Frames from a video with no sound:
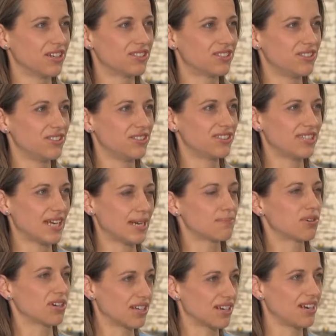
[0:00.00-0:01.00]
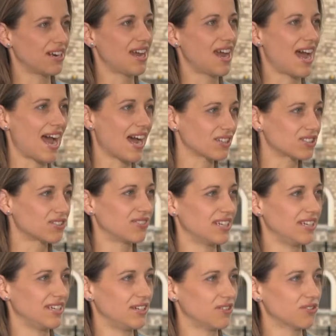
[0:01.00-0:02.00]
to take Britain out of the
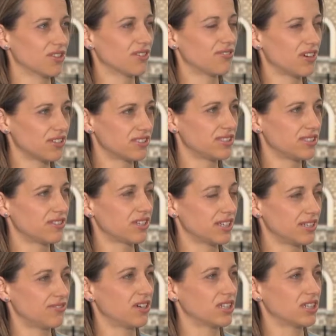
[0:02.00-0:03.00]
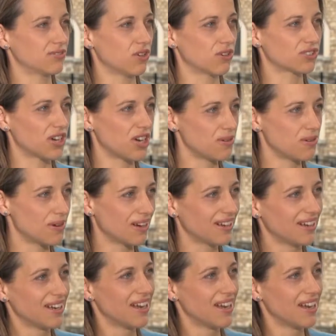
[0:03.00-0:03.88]
EU on the 31st of October.